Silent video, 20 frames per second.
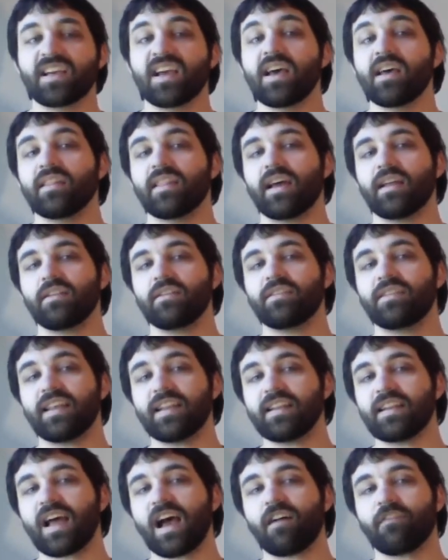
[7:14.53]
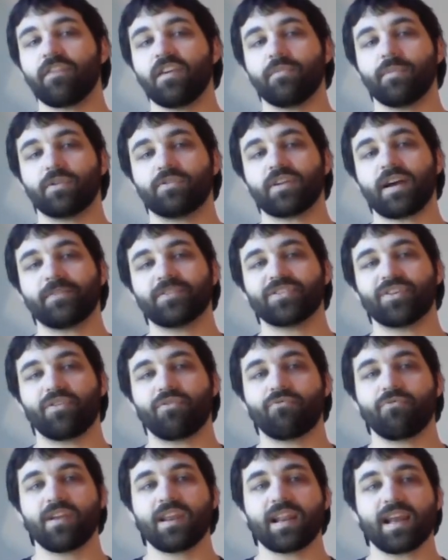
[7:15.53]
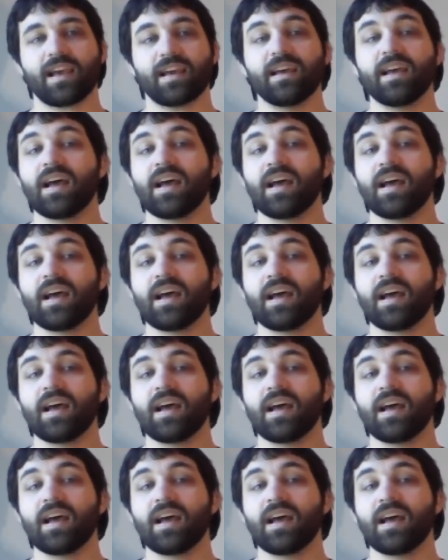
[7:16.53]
that didn't have human drafts on Arena,